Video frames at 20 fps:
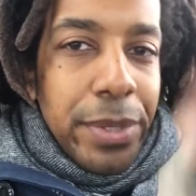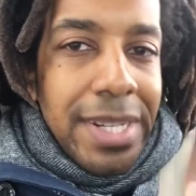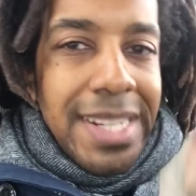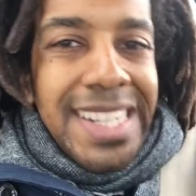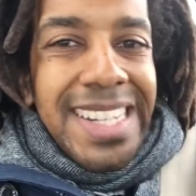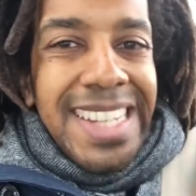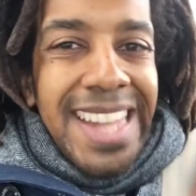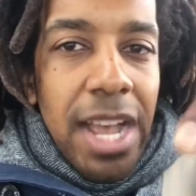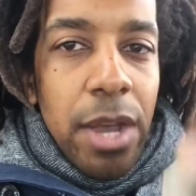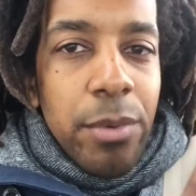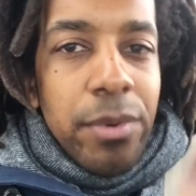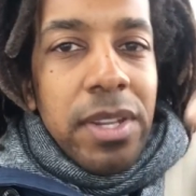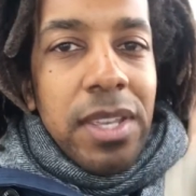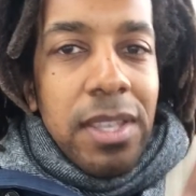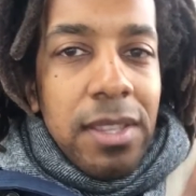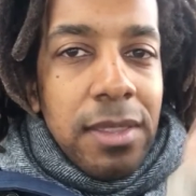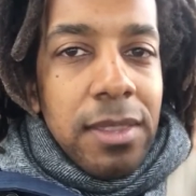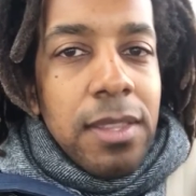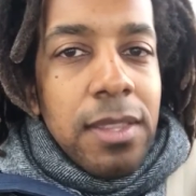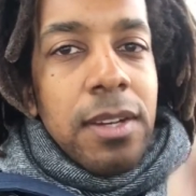down
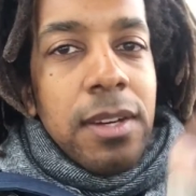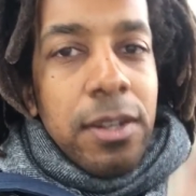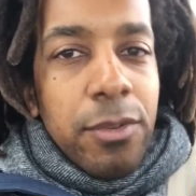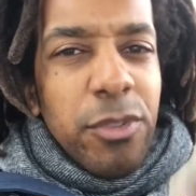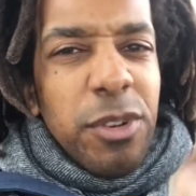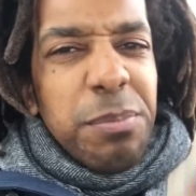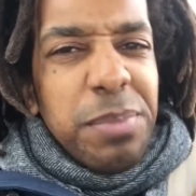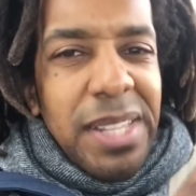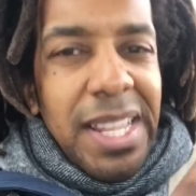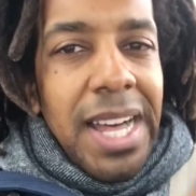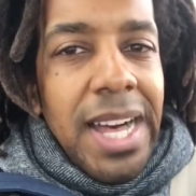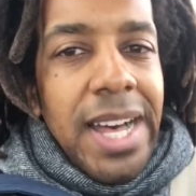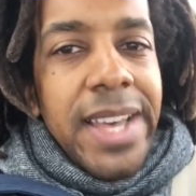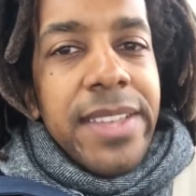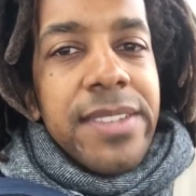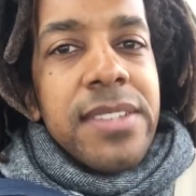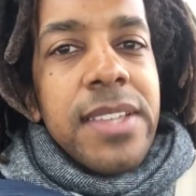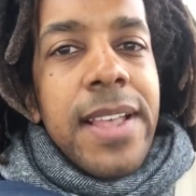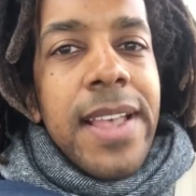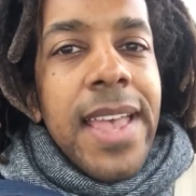in the
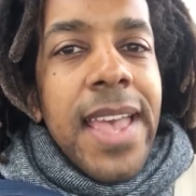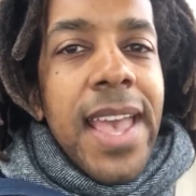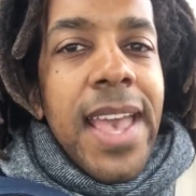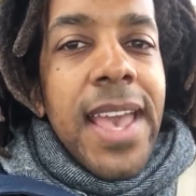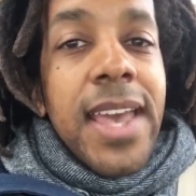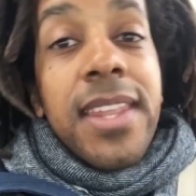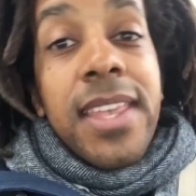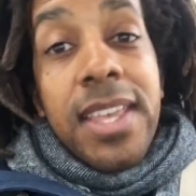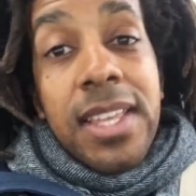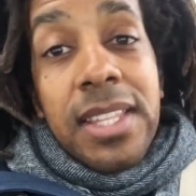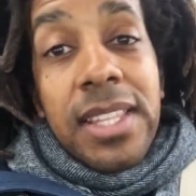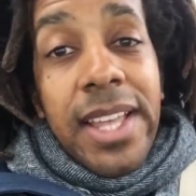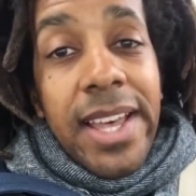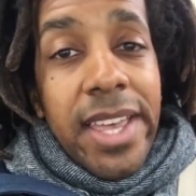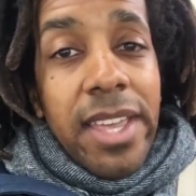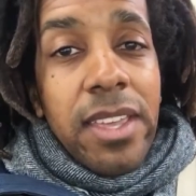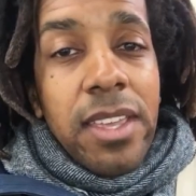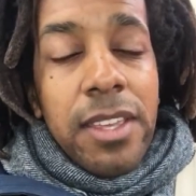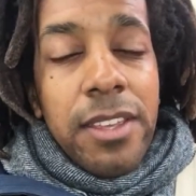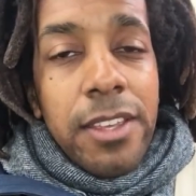replies and hit
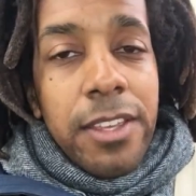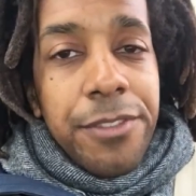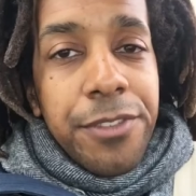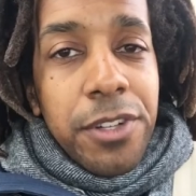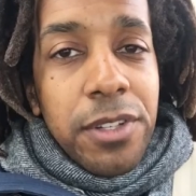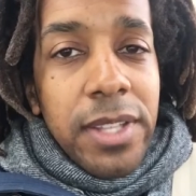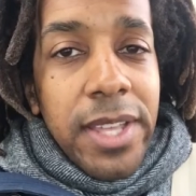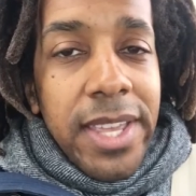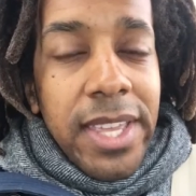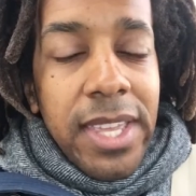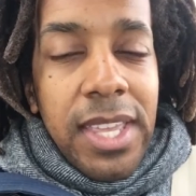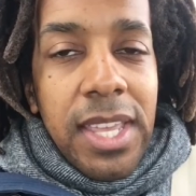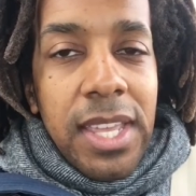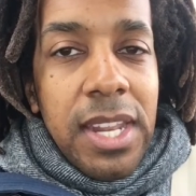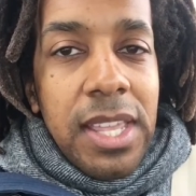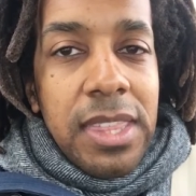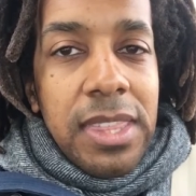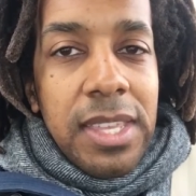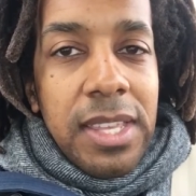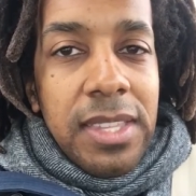like if you're liking
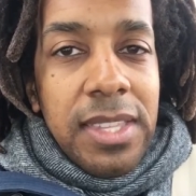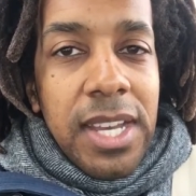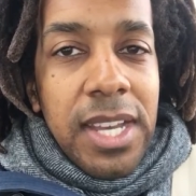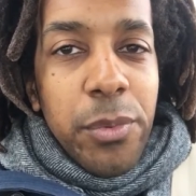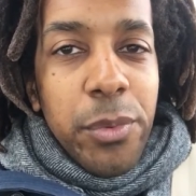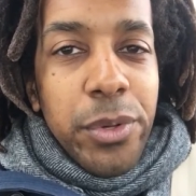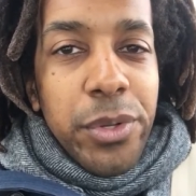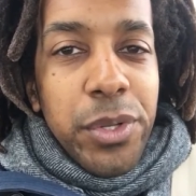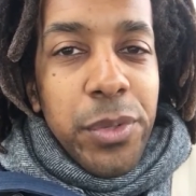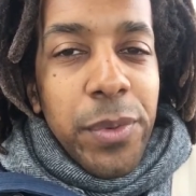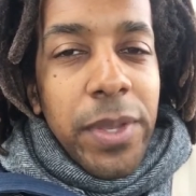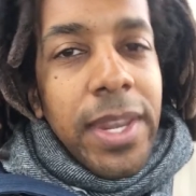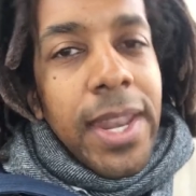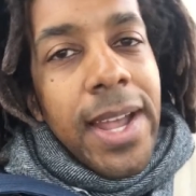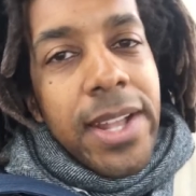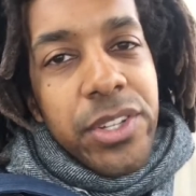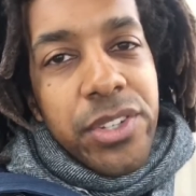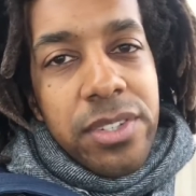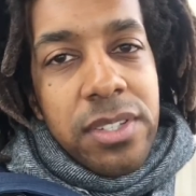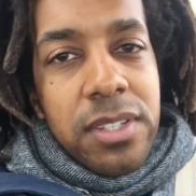anything that we're doing,
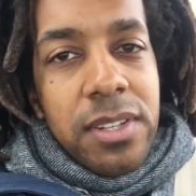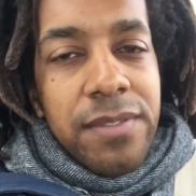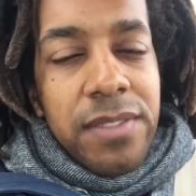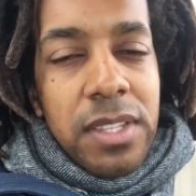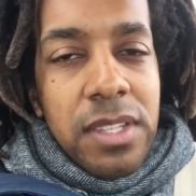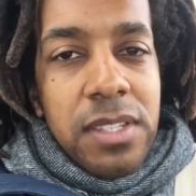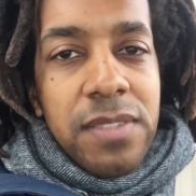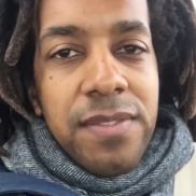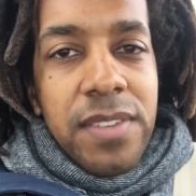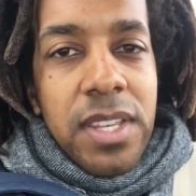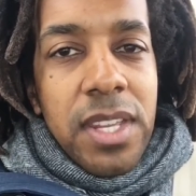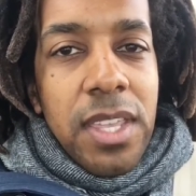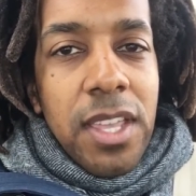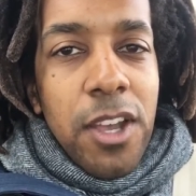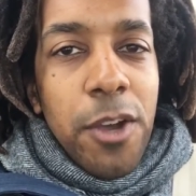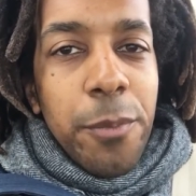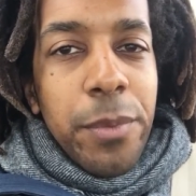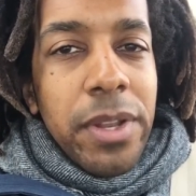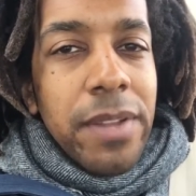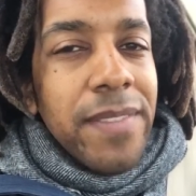not just of this
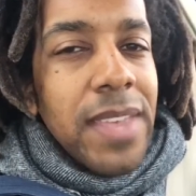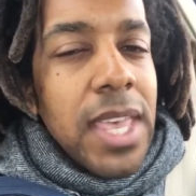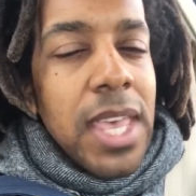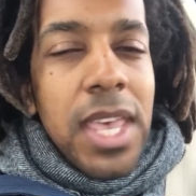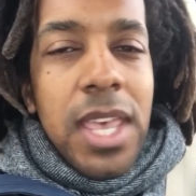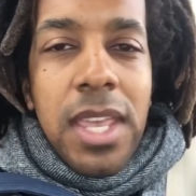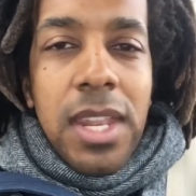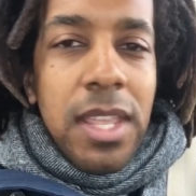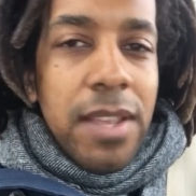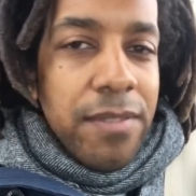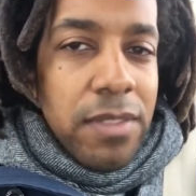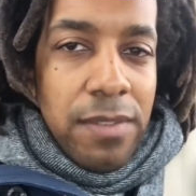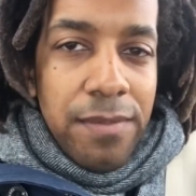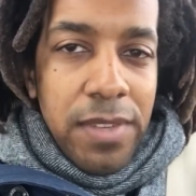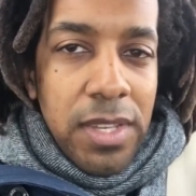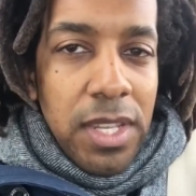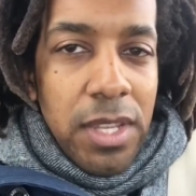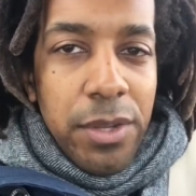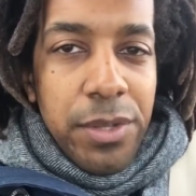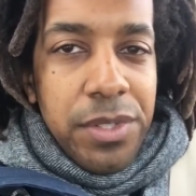video, but of any of the
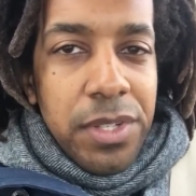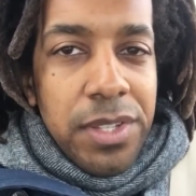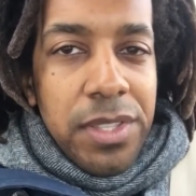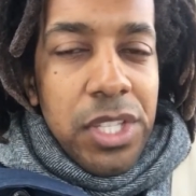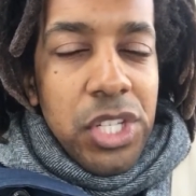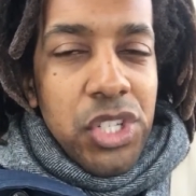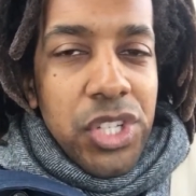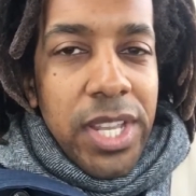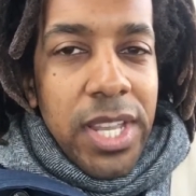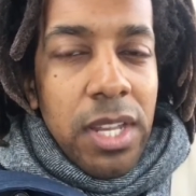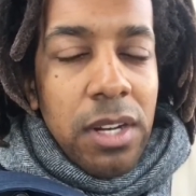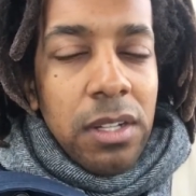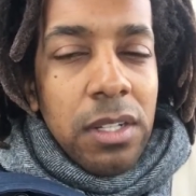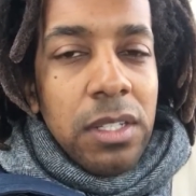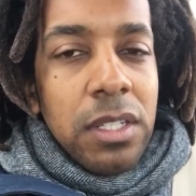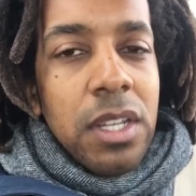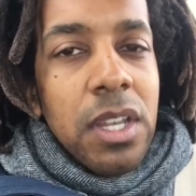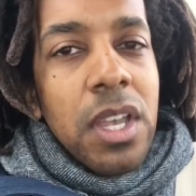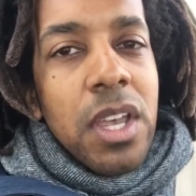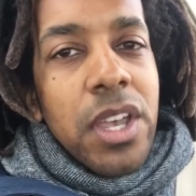videos on the
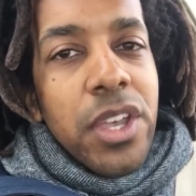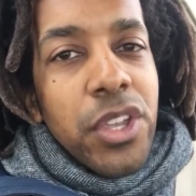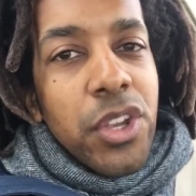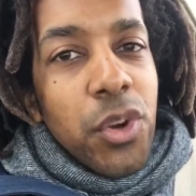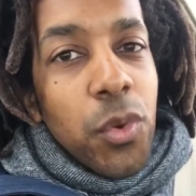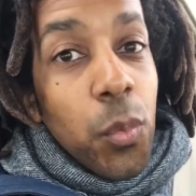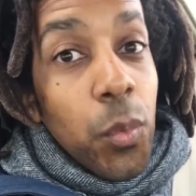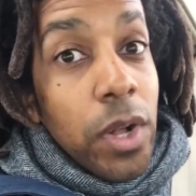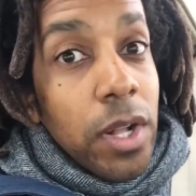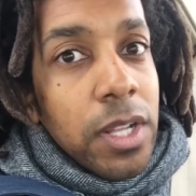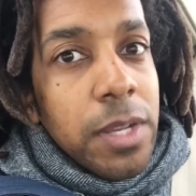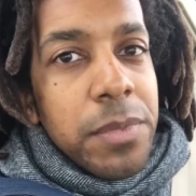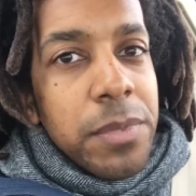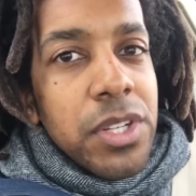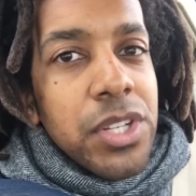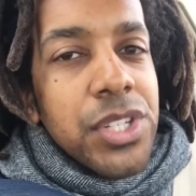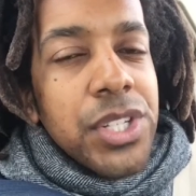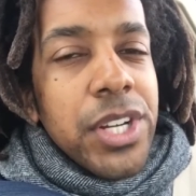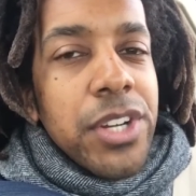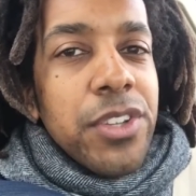channel. You're welcome to
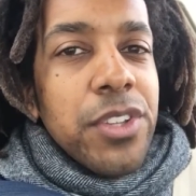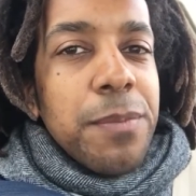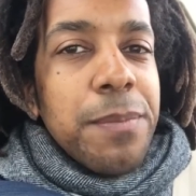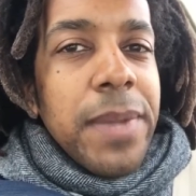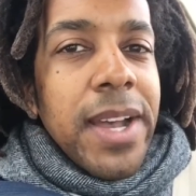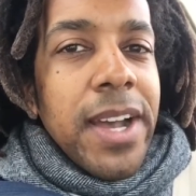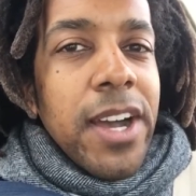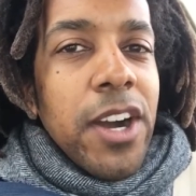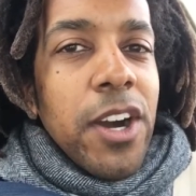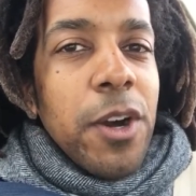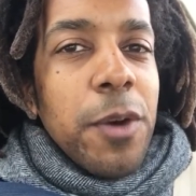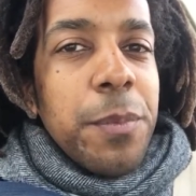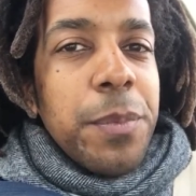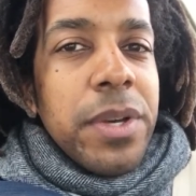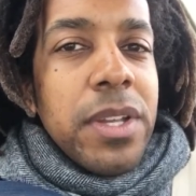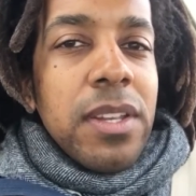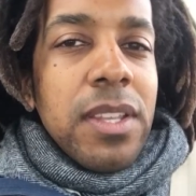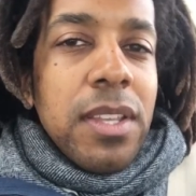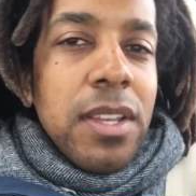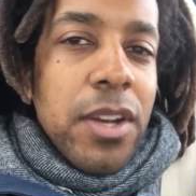share them out,
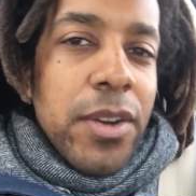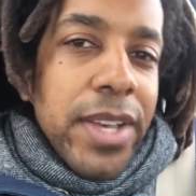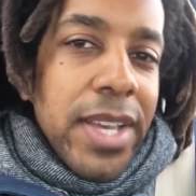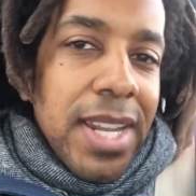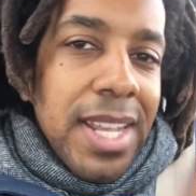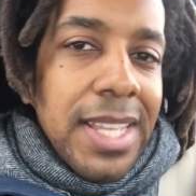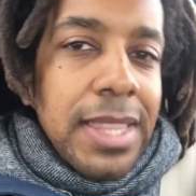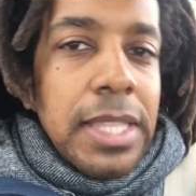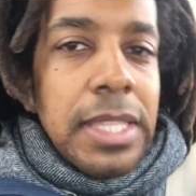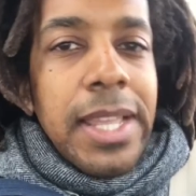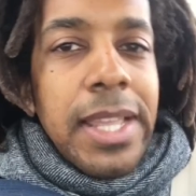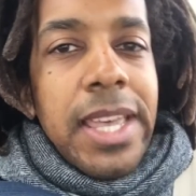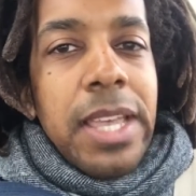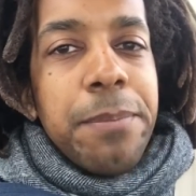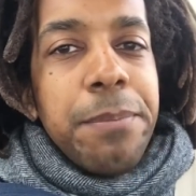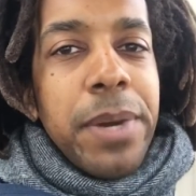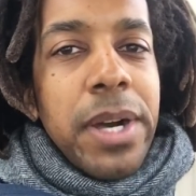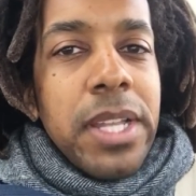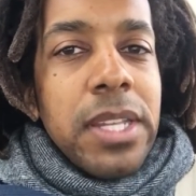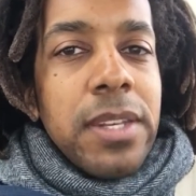but go ahead, hit the
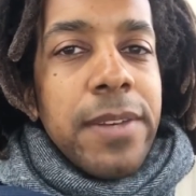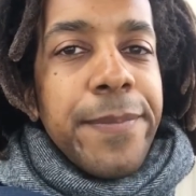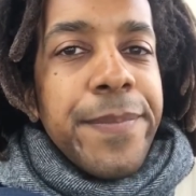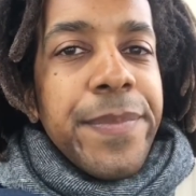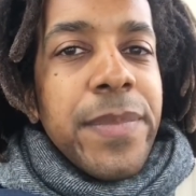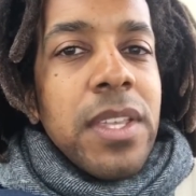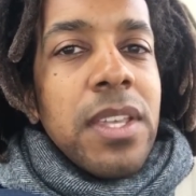like button,